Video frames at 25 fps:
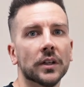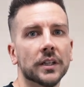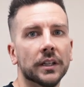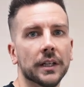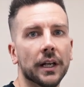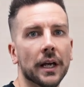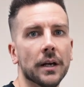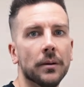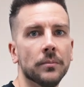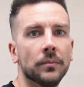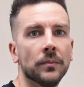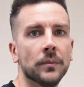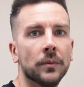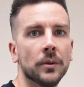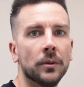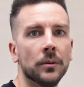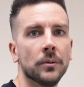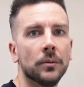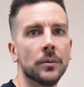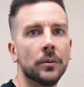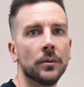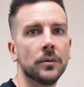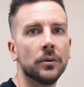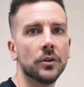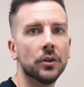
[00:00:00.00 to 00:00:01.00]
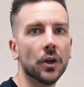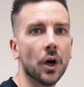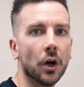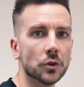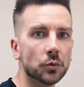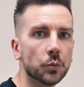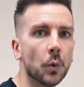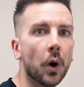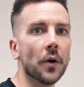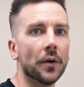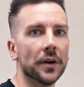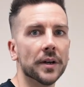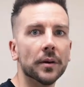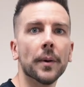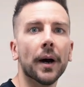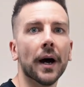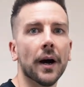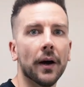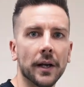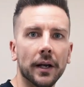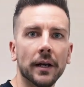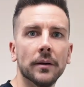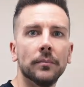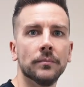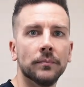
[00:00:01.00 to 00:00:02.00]
did it. You know, I was worried
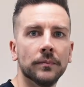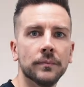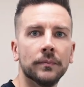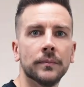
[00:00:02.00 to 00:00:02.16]
about it.